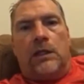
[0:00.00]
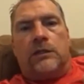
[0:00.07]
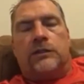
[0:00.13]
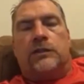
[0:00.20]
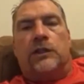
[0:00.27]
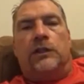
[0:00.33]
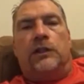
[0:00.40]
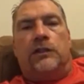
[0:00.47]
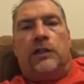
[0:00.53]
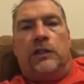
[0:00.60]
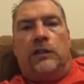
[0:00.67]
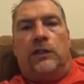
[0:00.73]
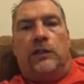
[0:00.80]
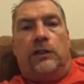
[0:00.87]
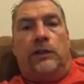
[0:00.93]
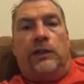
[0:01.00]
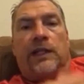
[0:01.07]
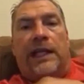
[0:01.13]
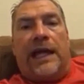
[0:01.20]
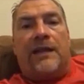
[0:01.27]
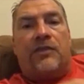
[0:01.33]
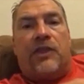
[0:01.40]
So you
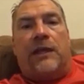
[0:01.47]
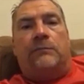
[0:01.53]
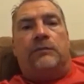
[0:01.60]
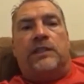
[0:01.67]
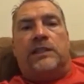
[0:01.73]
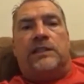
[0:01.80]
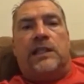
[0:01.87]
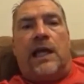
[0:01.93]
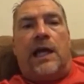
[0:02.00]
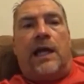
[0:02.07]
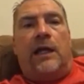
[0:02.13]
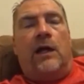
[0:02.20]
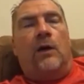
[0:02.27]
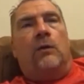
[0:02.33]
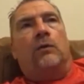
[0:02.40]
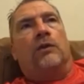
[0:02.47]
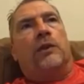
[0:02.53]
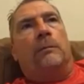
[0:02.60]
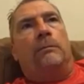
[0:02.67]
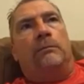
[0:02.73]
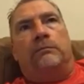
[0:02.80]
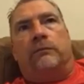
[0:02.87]
get them to say,
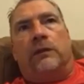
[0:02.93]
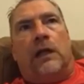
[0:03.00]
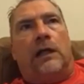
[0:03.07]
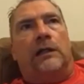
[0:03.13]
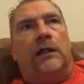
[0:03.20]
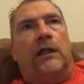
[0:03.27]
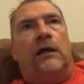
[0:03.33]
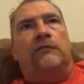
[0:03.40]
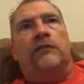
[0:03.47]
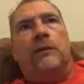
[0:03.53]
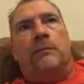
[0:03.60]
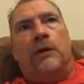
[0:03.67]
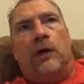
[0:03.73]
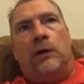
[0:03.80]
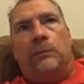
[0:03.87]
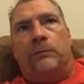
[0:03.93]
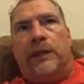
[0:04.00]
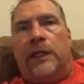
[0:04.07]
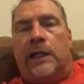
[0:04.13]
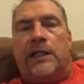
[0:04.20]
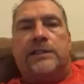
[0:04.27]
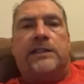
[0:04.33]
well, I love the boat
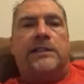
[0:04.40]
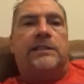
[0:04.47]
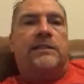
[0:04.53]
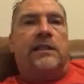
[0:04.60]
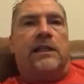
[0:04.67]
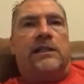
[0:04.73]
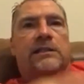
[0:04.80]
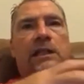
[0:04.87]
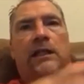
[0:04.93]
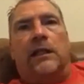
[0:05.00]
because it's this.